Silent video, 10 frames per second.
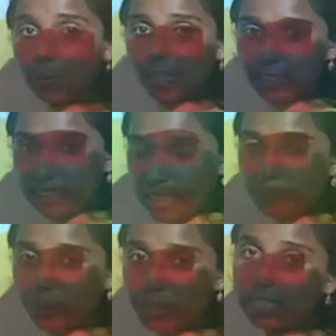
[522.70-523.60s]
are in this
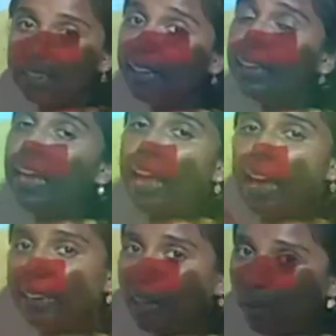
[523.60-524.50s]
position,
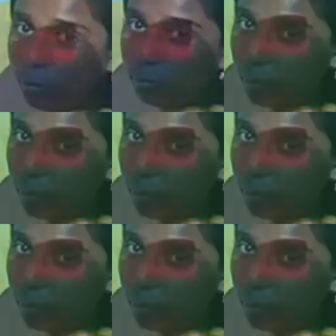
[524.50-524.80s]
and now if